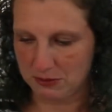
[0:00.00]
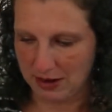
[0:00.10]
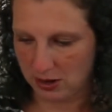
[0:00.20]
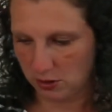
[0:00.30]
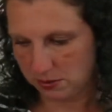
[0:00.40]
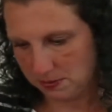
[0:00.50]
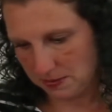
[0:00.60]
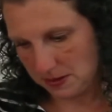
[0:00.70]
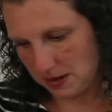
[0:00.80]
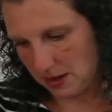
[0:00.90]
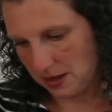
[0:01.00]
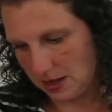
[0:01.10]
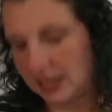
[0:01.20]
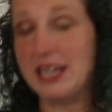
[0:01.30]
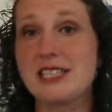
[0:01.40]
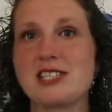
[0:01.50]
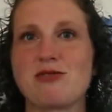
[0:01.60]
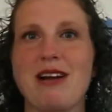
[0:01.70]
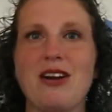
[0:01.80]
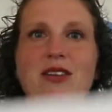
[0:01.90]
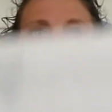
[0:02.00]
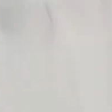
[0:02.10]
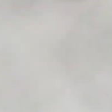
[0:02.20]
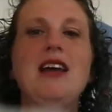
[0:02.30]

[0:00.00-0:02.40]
rayon. It is, it's rayon.